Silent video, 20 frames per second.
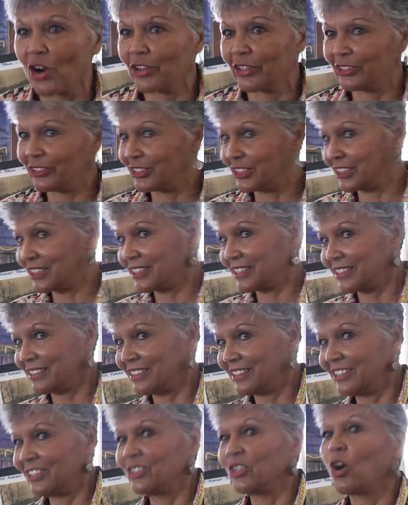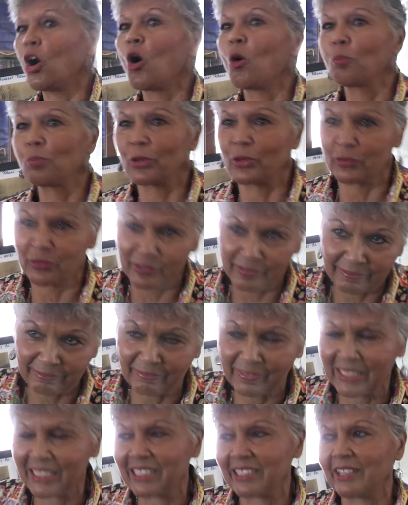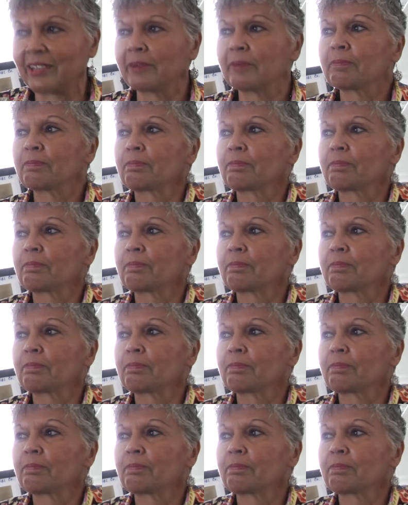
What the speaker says: You hope you know.